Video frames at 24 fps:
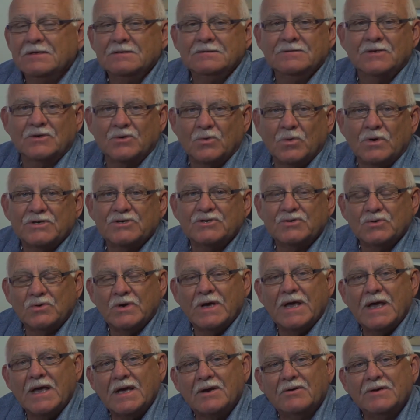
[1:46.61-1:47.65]
Not quite sure
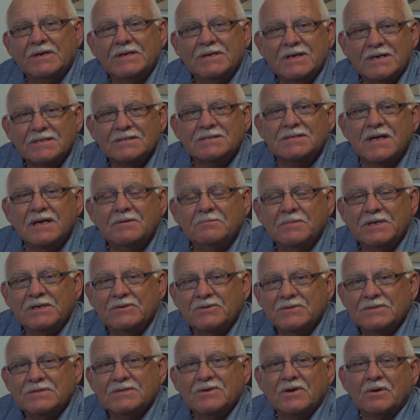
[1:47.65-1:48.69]
how he does that,
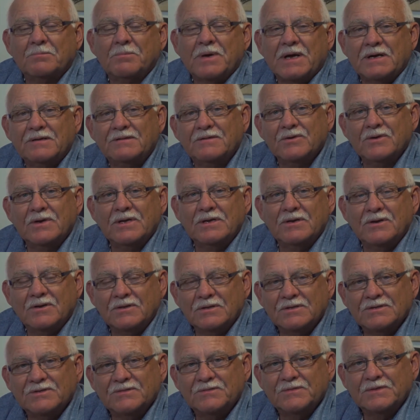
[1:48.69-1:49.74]
because he's got to pay
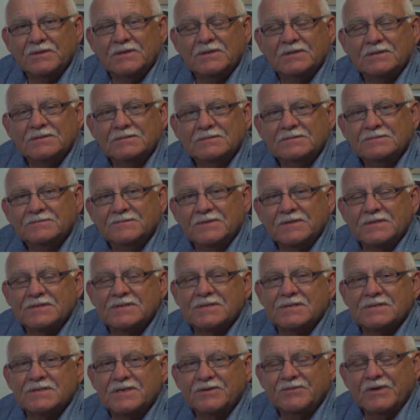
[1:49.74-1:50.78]
$30 for the
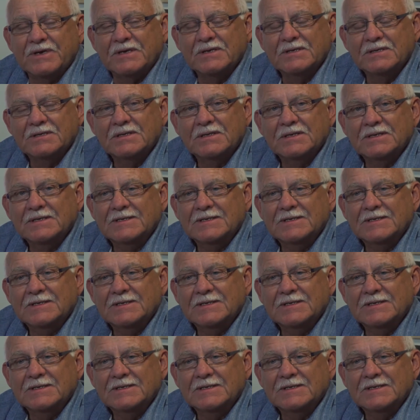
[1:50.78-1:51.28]
certificate.